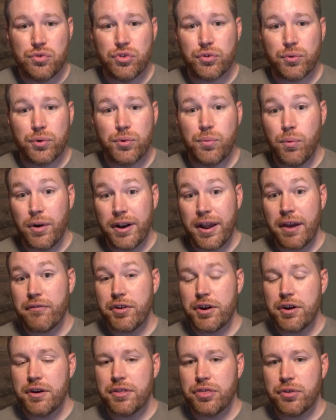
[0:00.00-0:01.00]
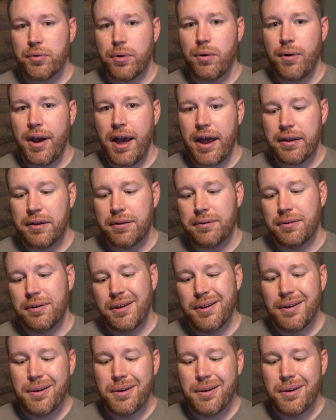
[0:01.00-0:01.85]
through whatever you throw at it,